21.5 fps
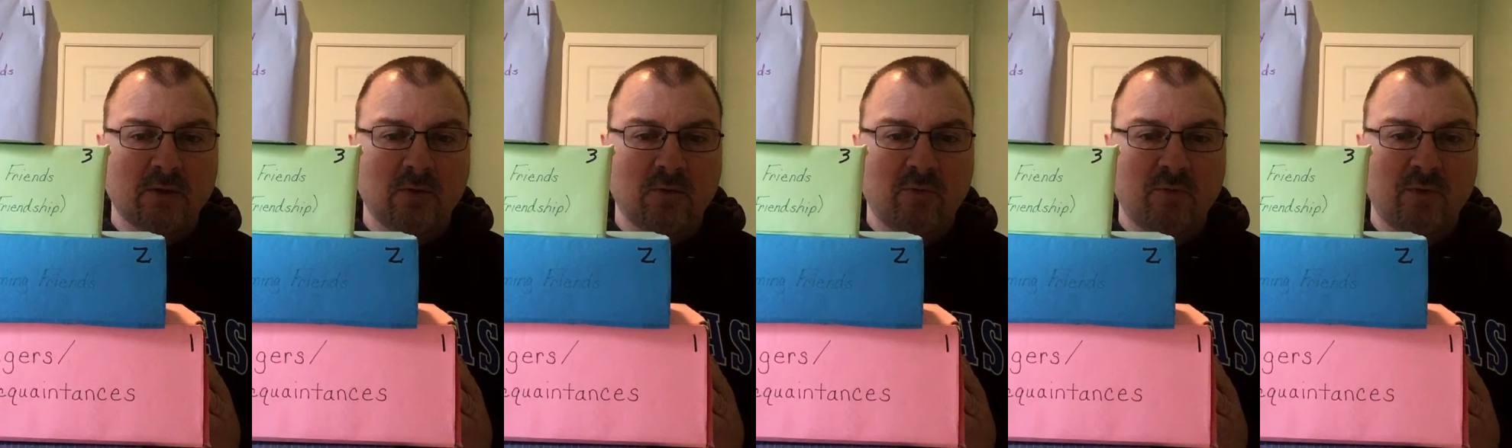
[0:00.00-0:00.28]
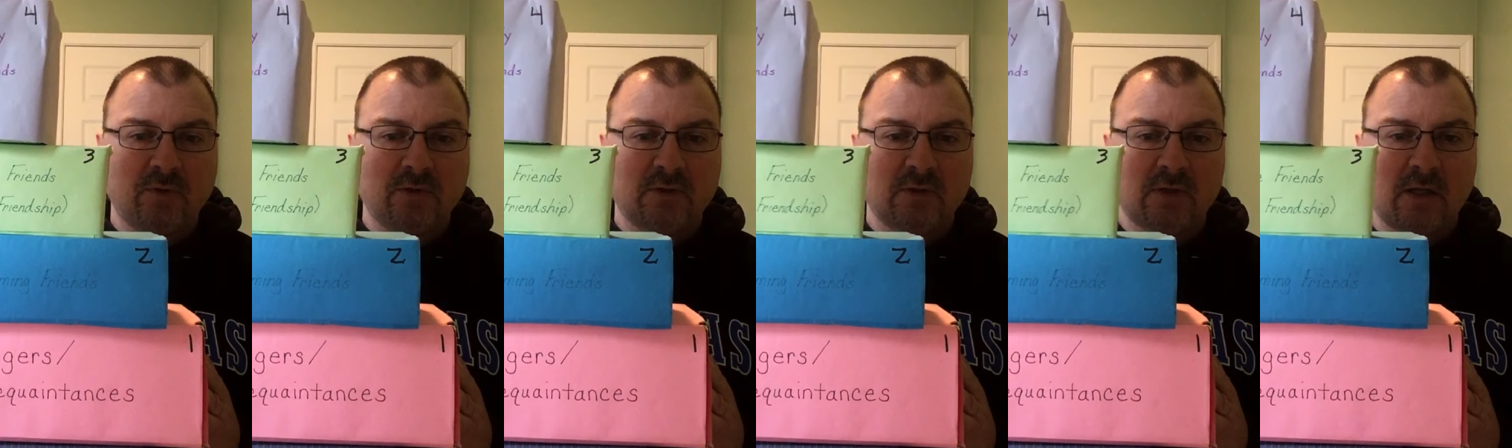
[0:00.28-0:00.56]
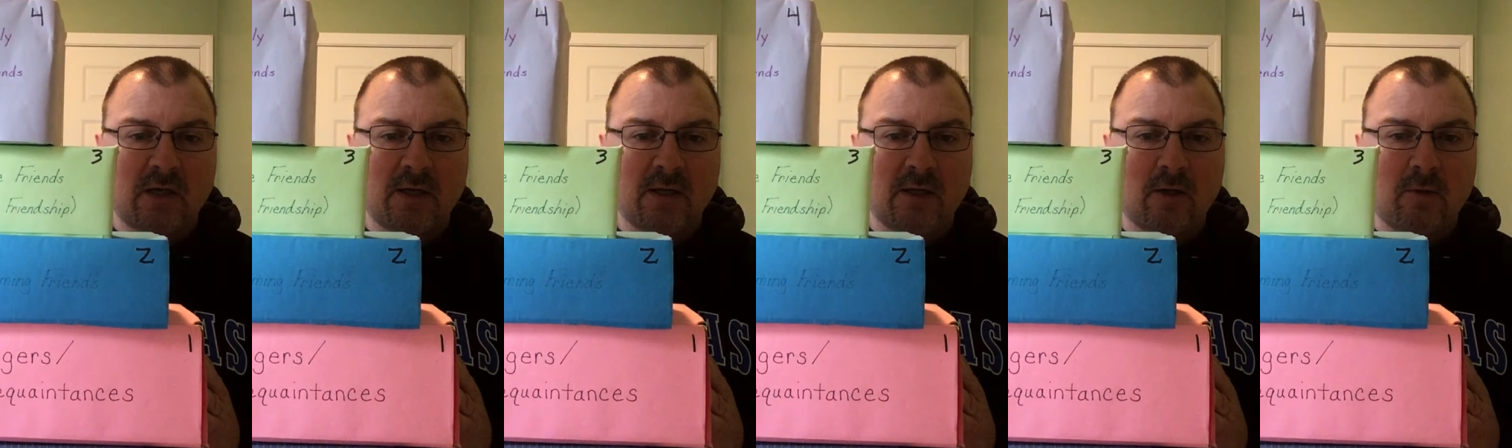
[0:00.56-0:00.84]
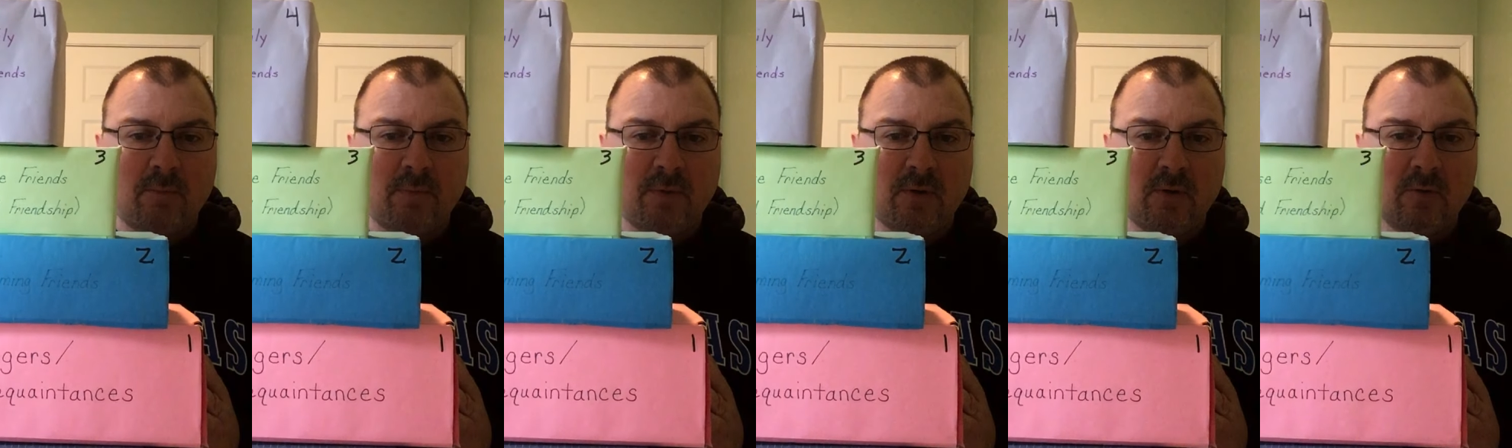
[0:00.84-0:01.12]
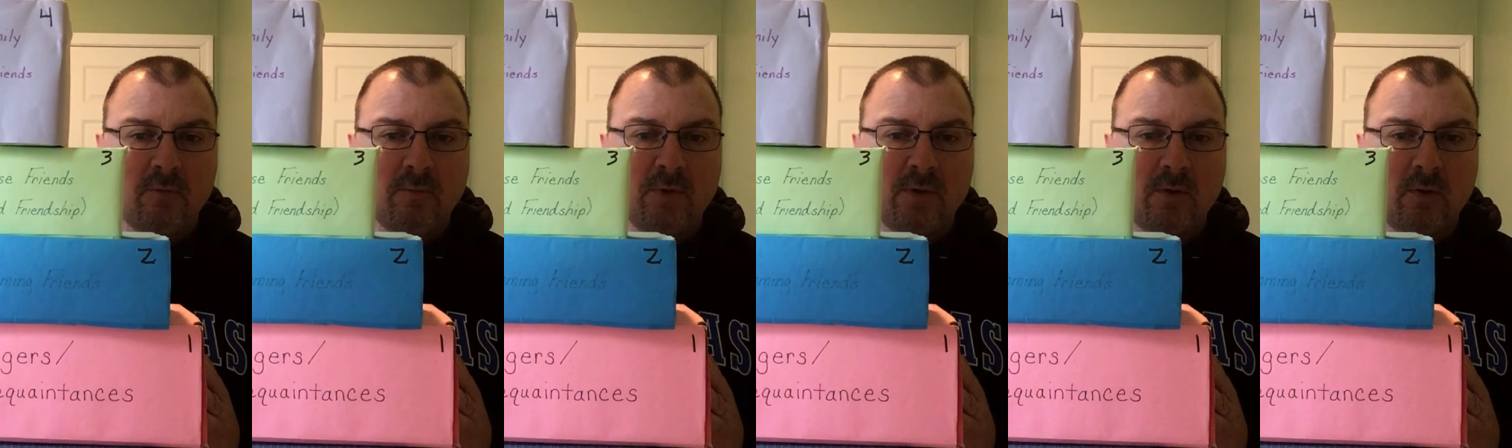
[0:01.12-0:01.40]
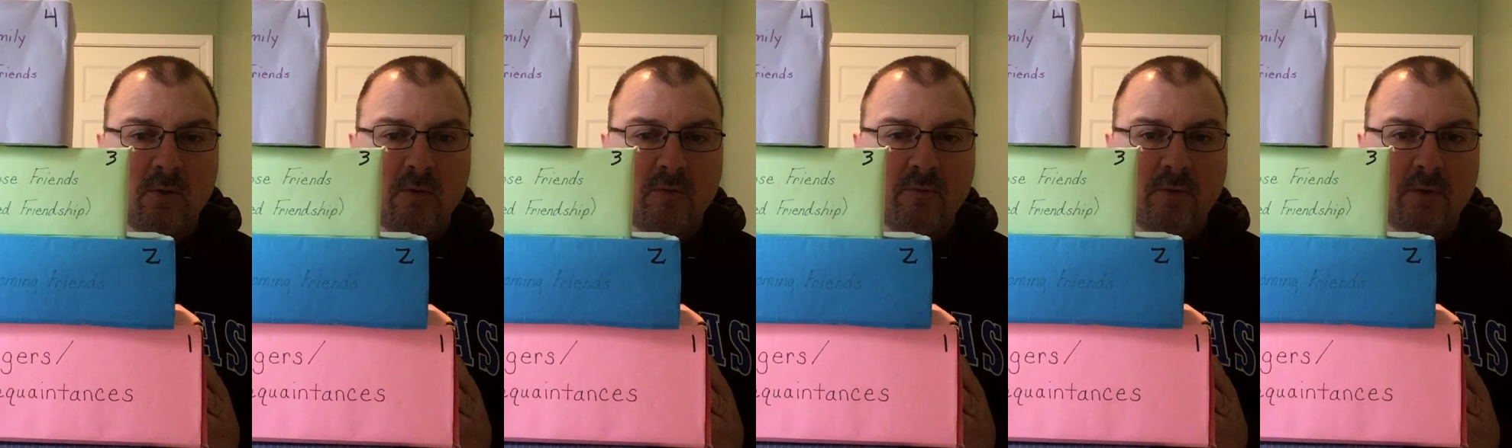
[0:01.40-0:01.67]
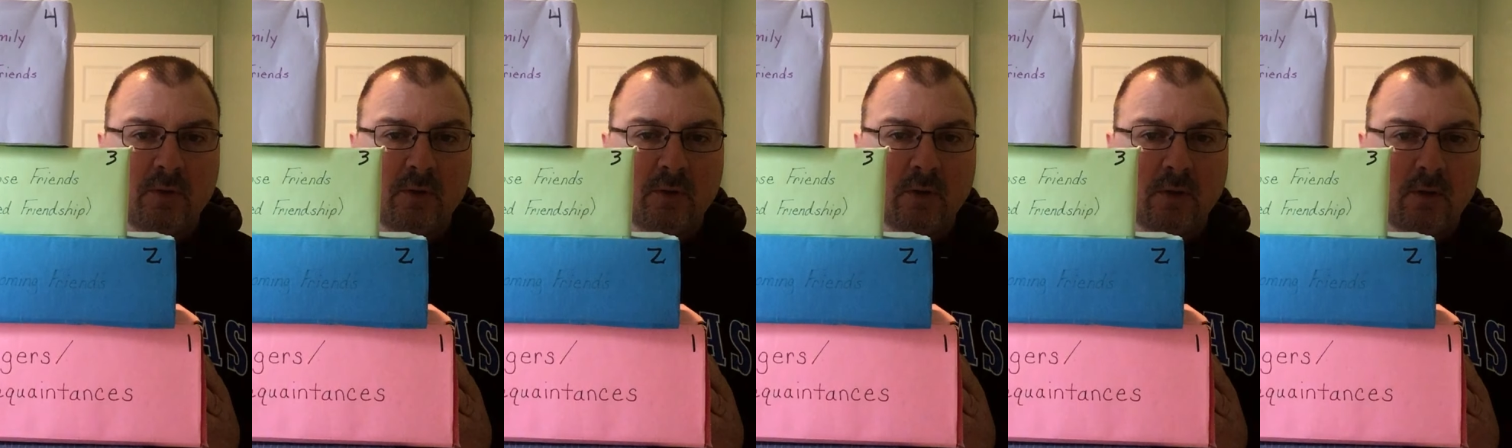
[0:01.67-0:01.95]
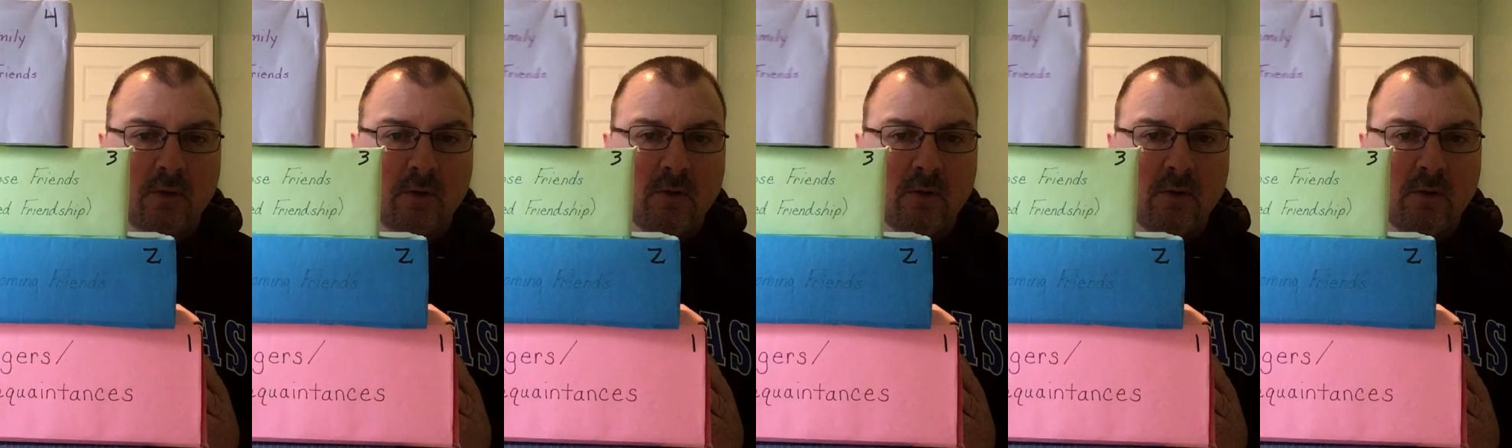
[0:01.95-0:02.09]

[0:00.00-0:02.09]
So if we slide our pyramid over,